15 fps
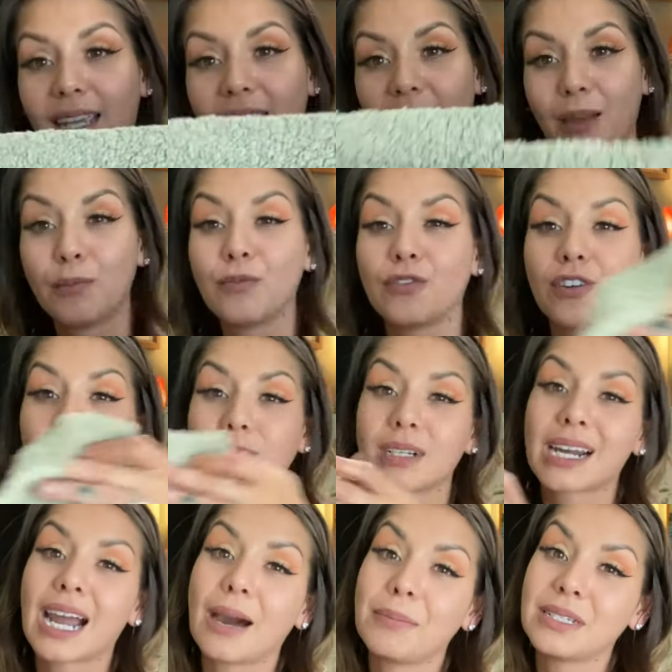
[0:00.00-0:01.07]
came from
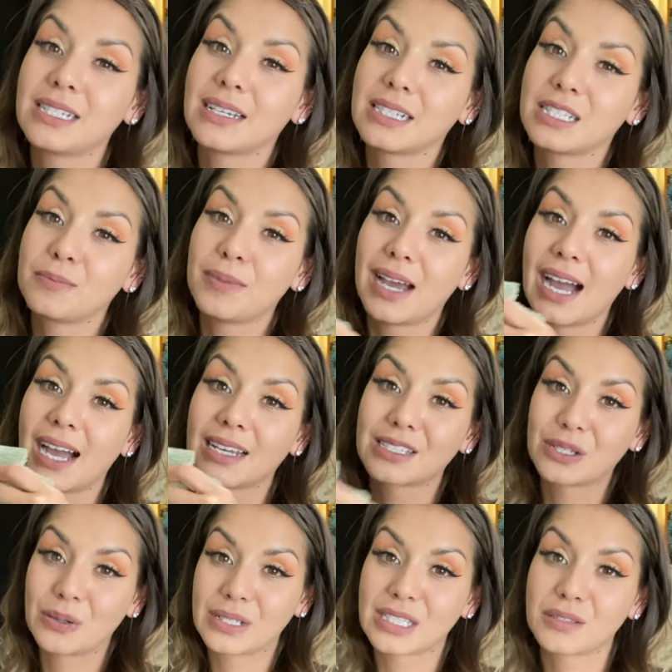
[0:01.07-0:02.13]
Capitan's pack.
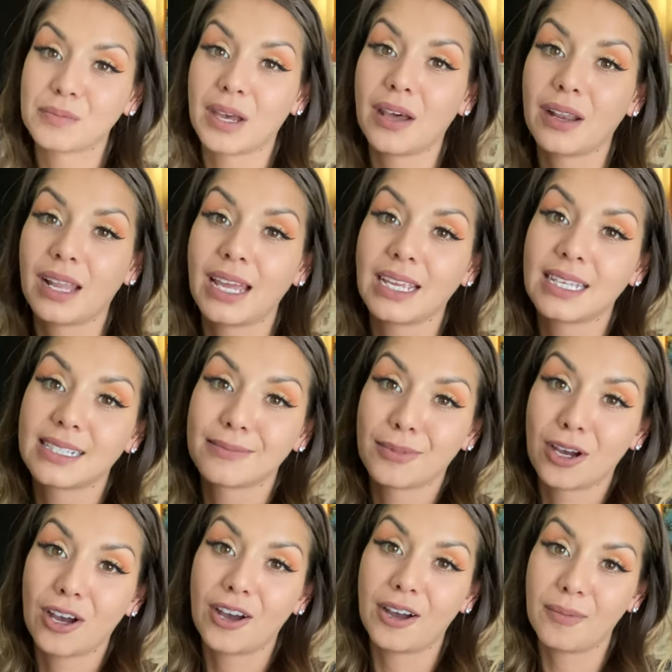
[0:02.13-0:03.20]
So it smelled like his
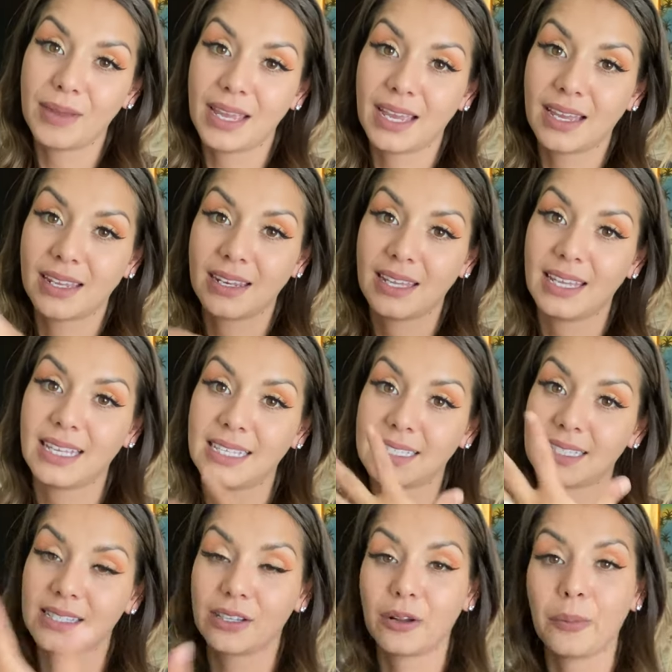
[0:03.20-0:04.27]
mom and
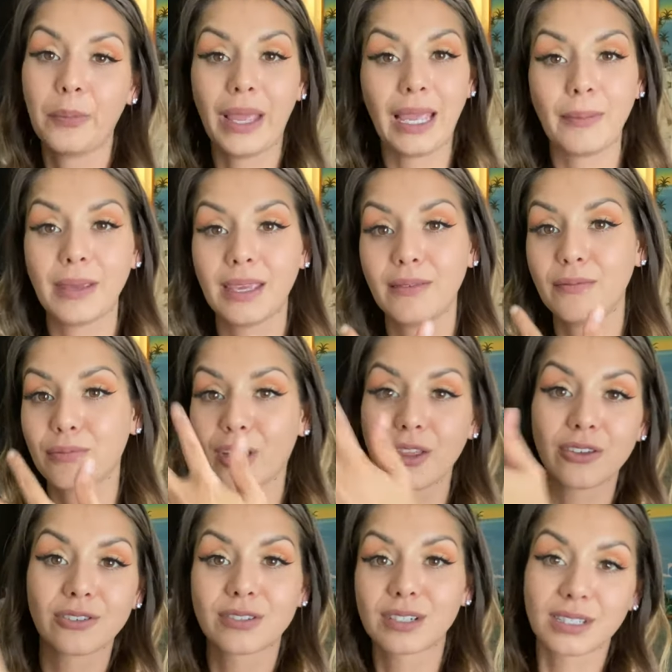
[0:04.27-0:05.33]
his little baby
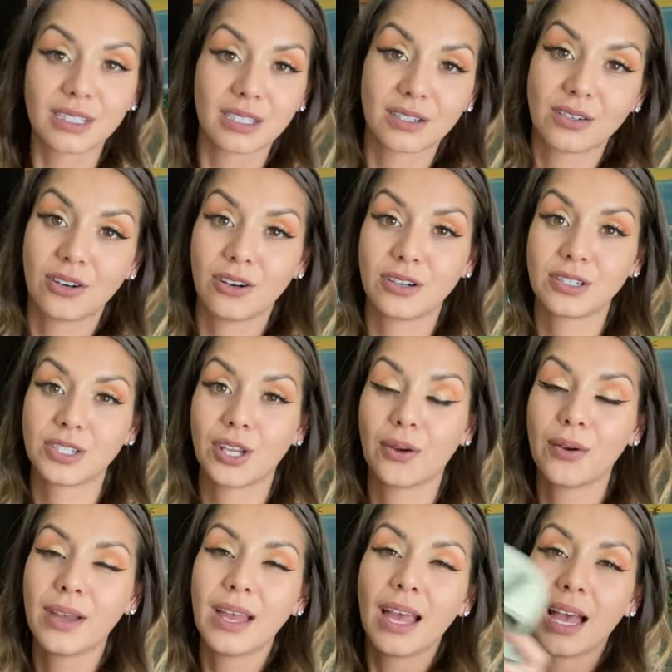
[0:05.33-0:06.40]
brothers and sisters. So
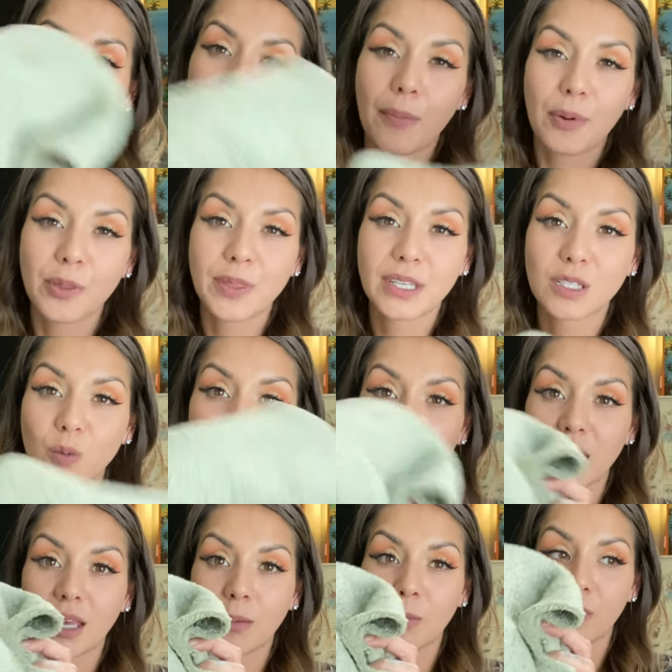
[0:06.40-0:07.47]
I put this with
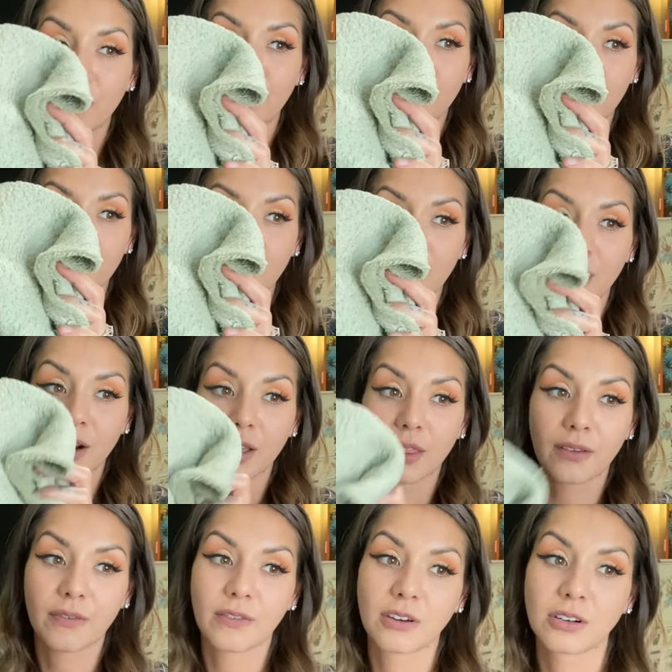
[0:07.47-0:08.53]
him for the
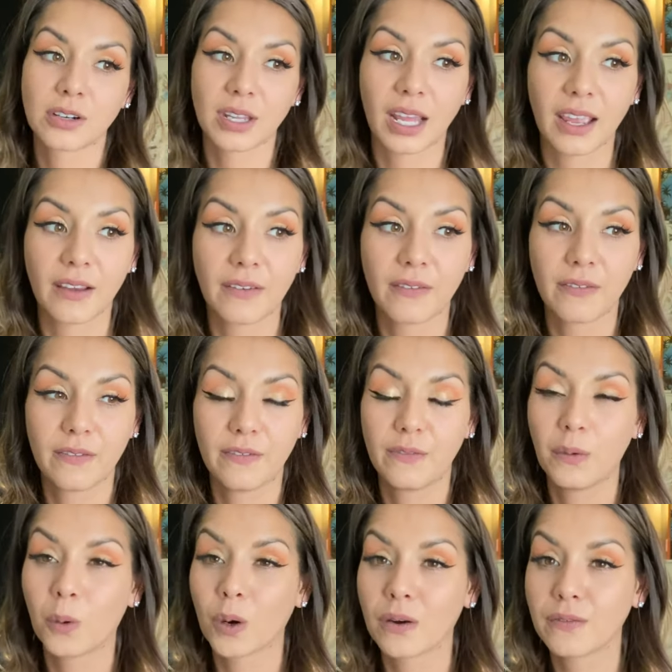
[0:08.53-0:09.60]
first like
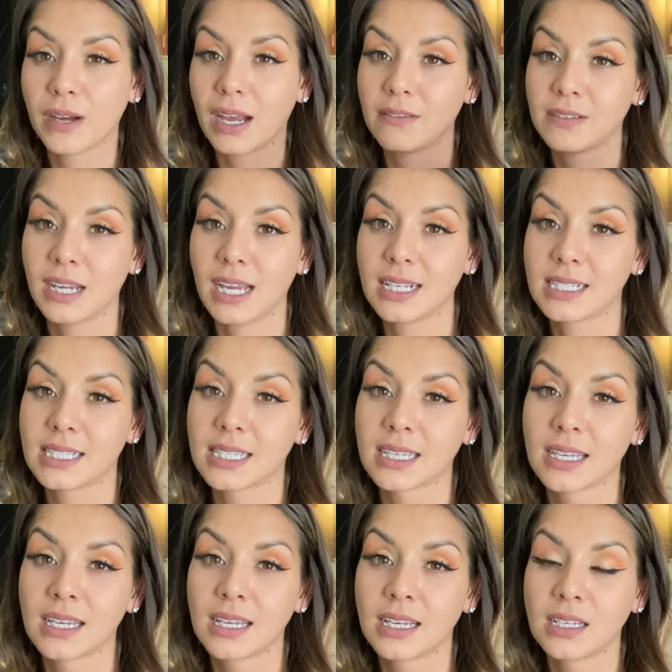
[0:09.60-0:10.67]
4 or 5 nights.
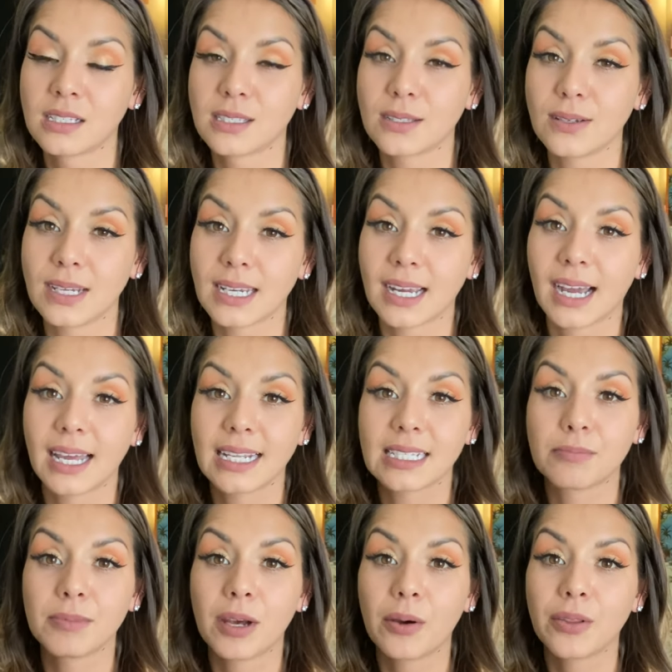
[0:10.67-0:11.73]
So you could kind of
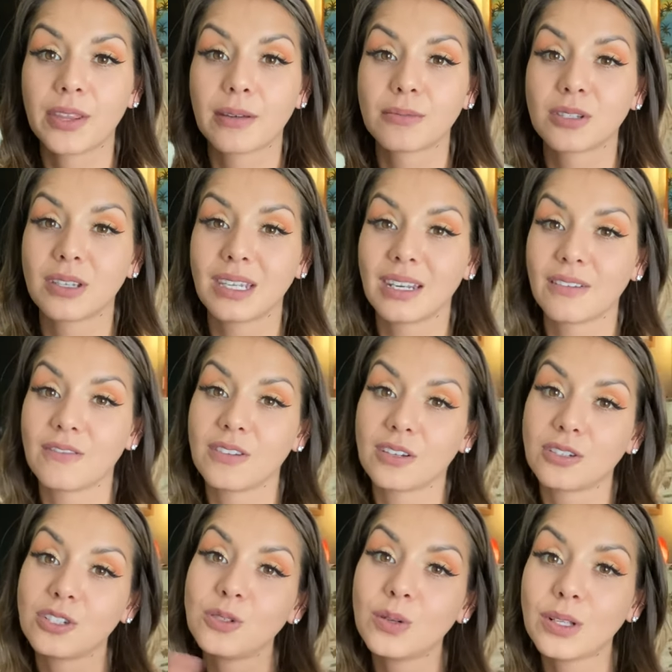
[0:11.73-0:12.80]
smell with them so you didn't feel
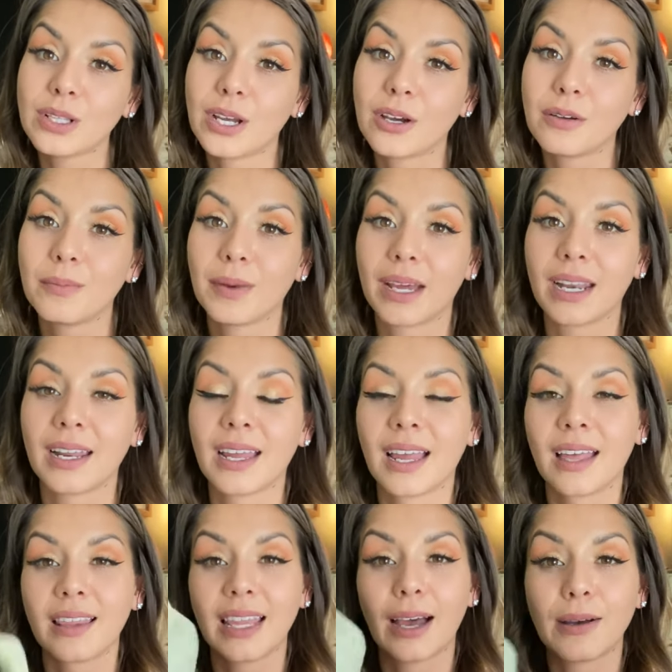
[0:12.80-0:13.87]
too alone, but
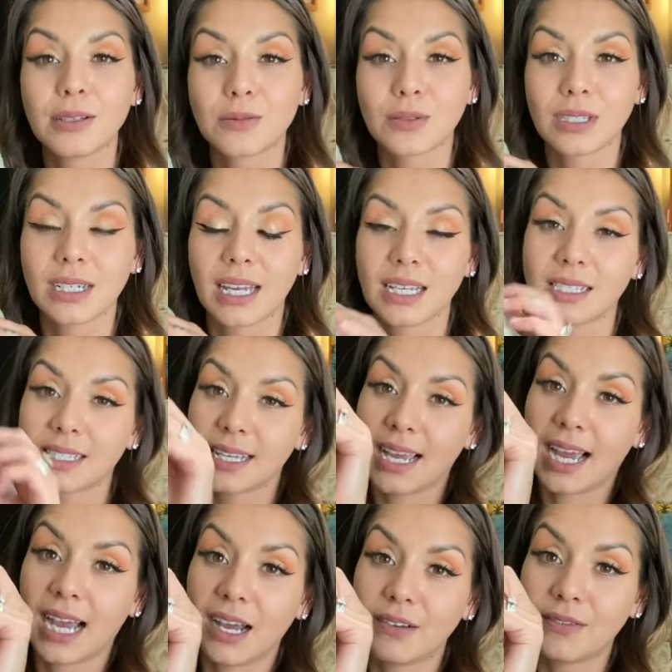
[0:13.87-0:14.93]
that was really nice to
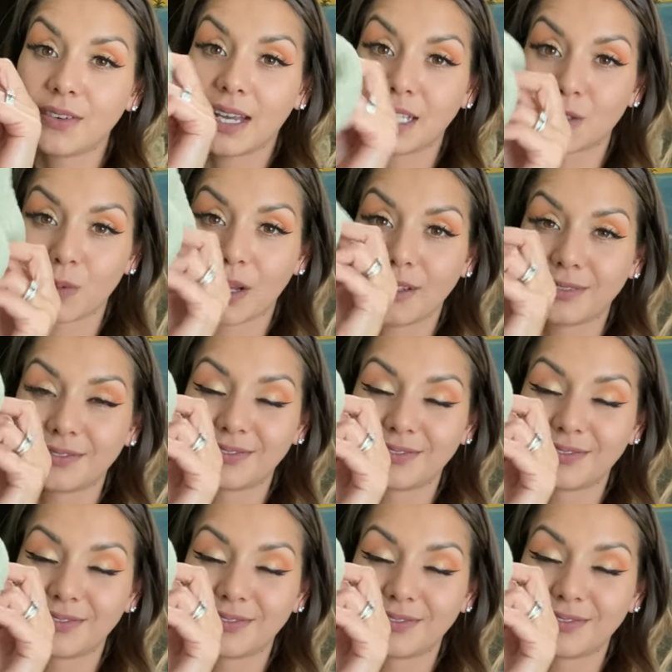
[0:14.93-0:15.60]
have as well.